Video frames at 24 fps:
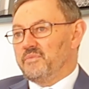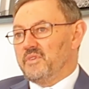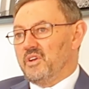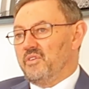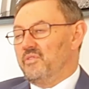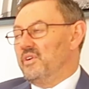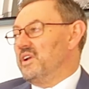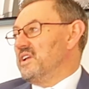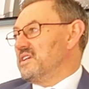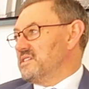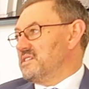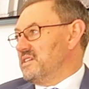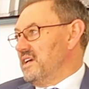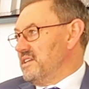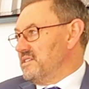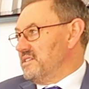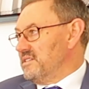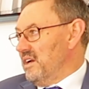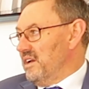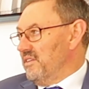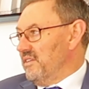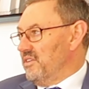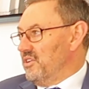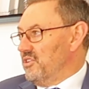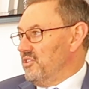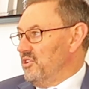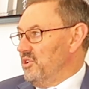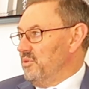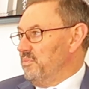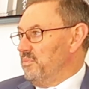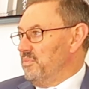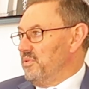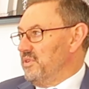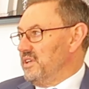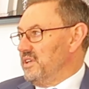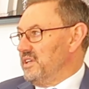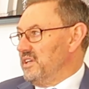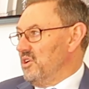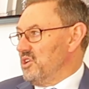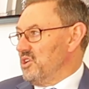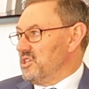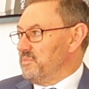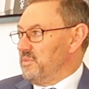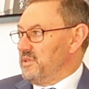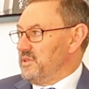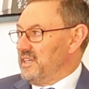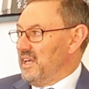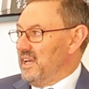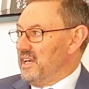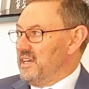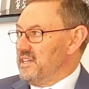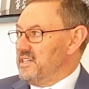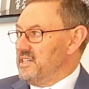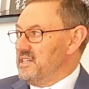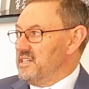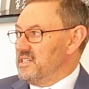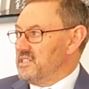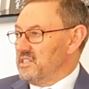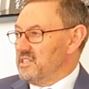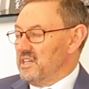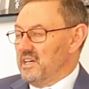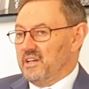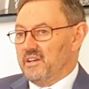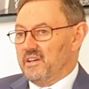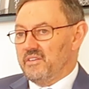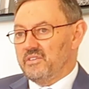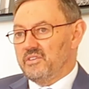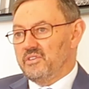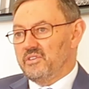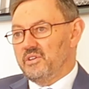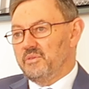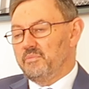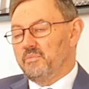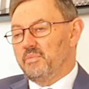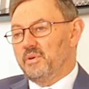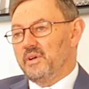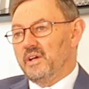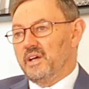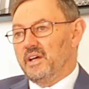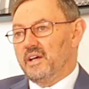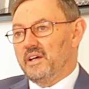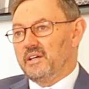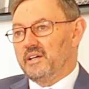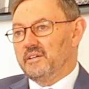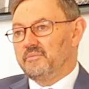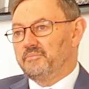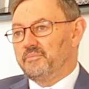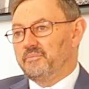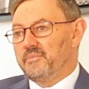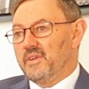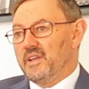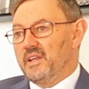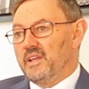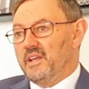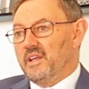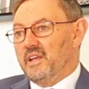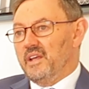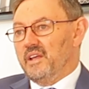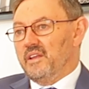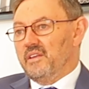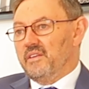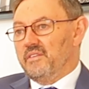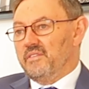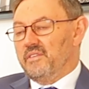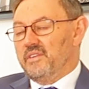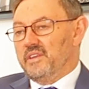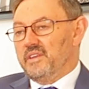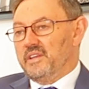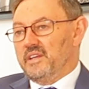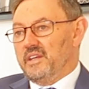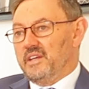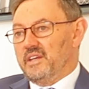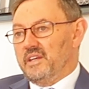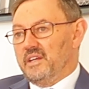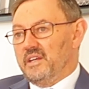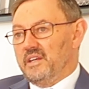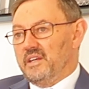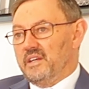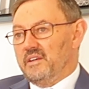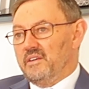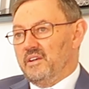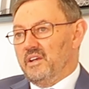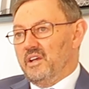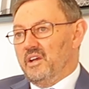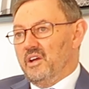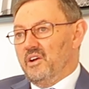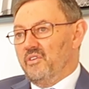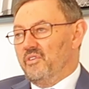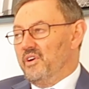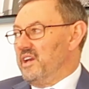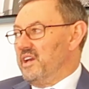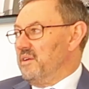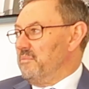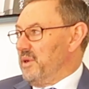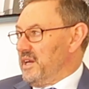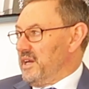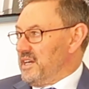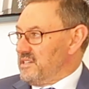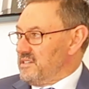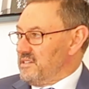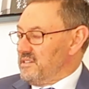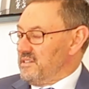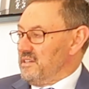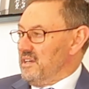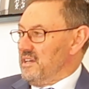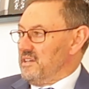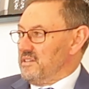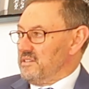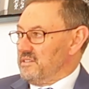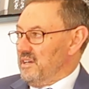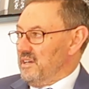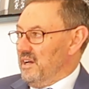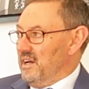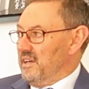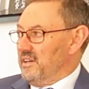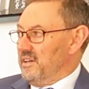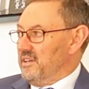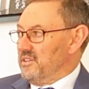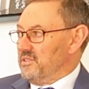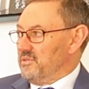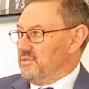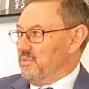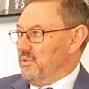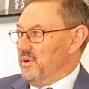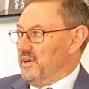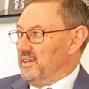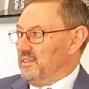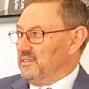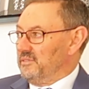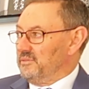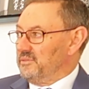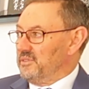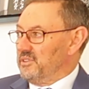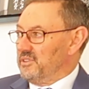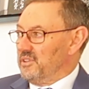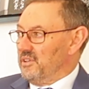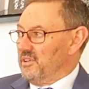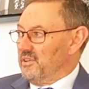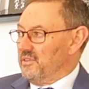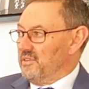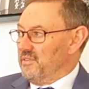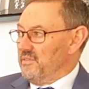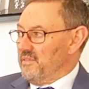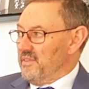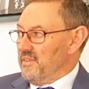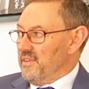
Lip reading: real estate side of the group, the hospitality side of the group, the ready mix side as well. So